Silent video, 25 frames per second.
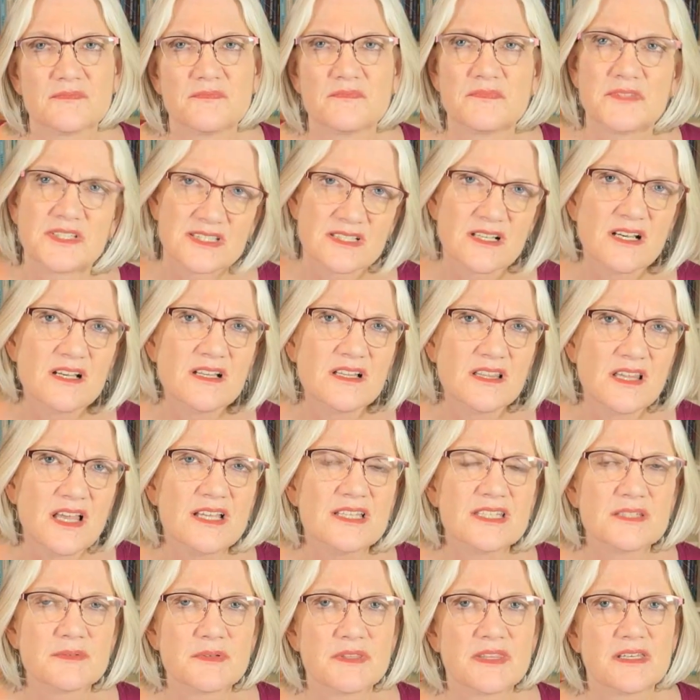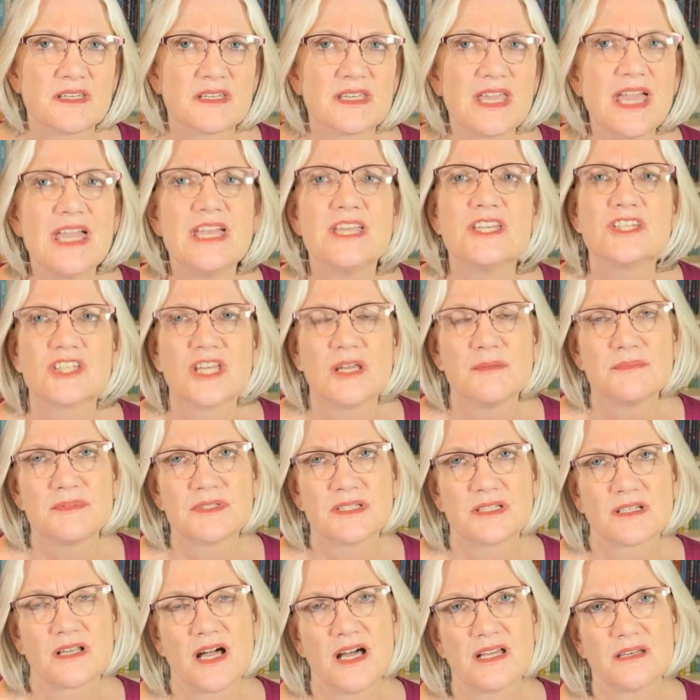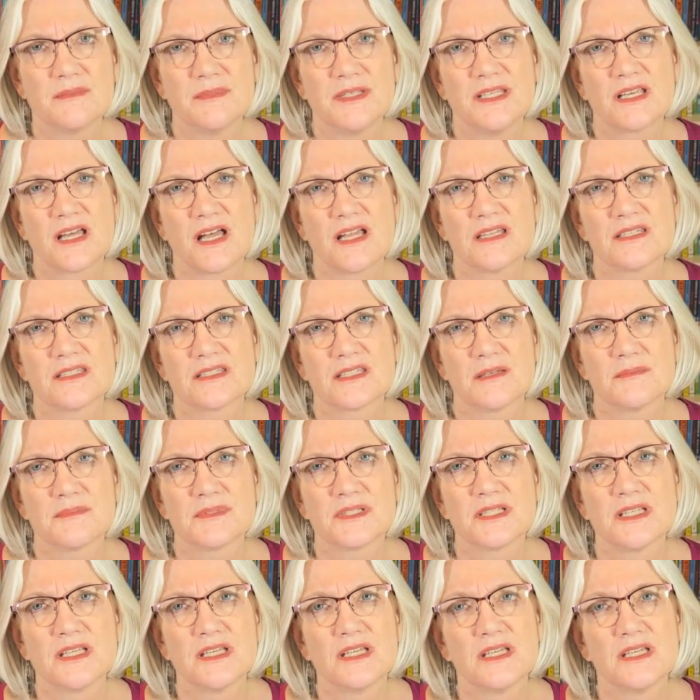This all aligns with a K-shaped economy concept.